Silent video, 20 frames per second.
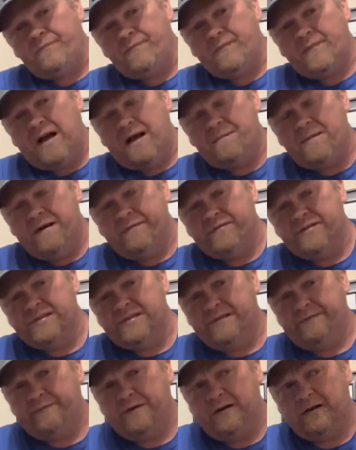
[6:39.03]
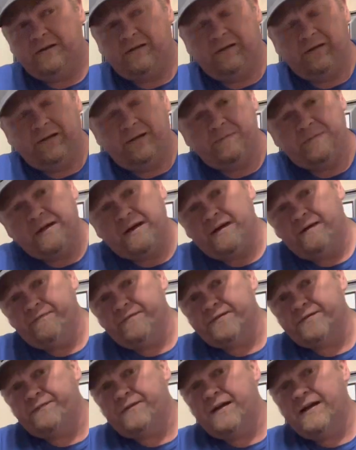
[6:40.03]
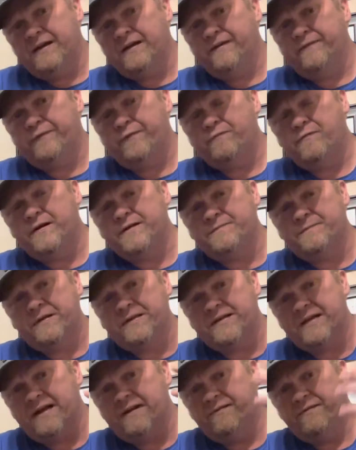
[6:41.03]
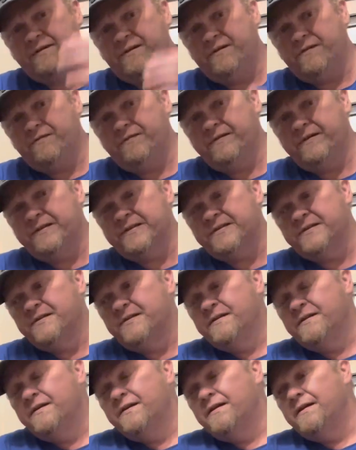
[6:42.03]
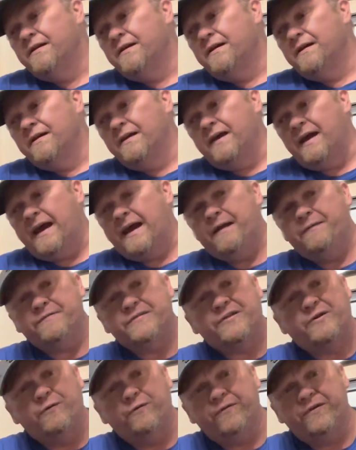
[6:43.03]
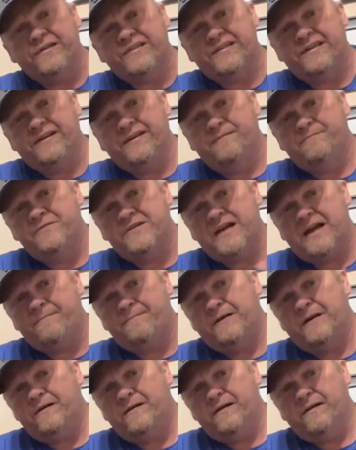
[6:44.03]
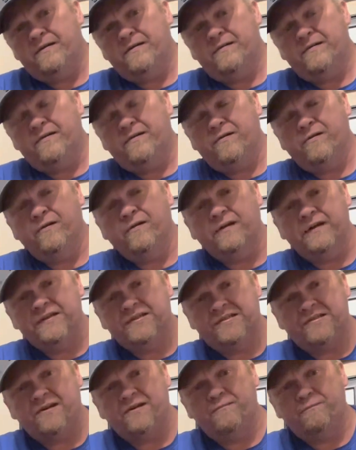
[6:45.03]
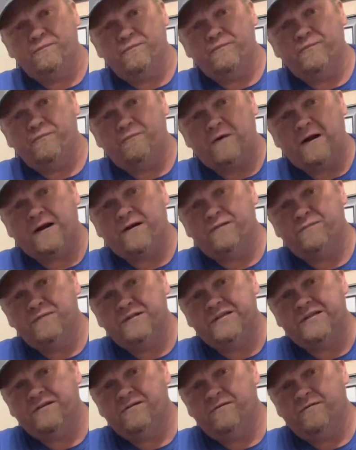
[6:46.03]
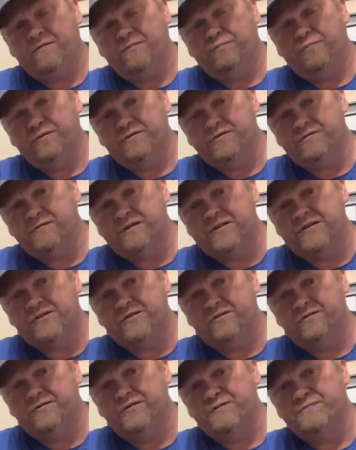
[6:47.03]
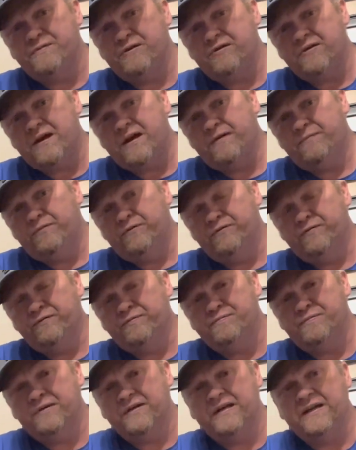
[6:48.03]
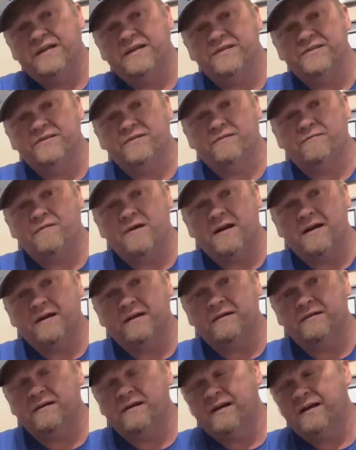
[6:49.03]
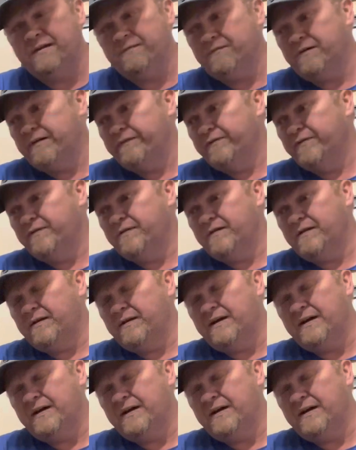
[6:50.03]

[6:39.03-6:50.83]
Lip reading: I'm obviously very clearly a big Elvis fan. If you watch my channel, you know this. And it was cool to see them jamming early Sun record material, Blue Suede Shoes, Milk Cow Blues Boogies, Good Rockin' Tonight, whatever.